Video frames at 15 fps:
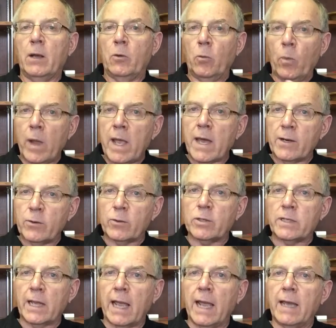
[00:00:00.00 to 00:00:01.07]
We
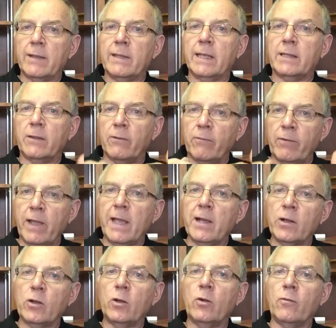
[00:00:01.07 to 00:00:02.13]
understand that the
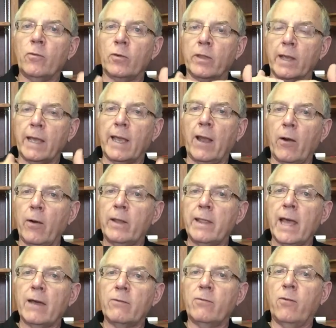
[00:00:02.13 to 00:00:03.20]
vehicle for the carrying
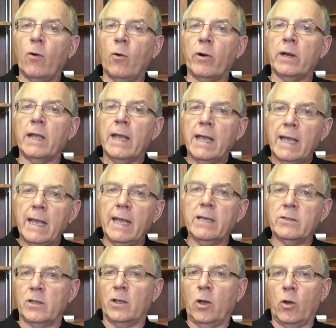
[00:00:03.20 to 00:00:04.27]
that forward
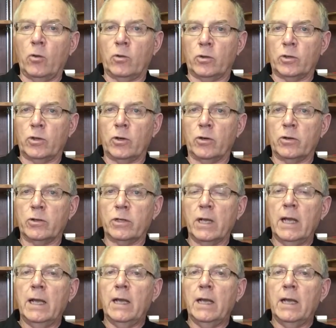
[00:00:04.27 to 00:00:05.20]
is the local church.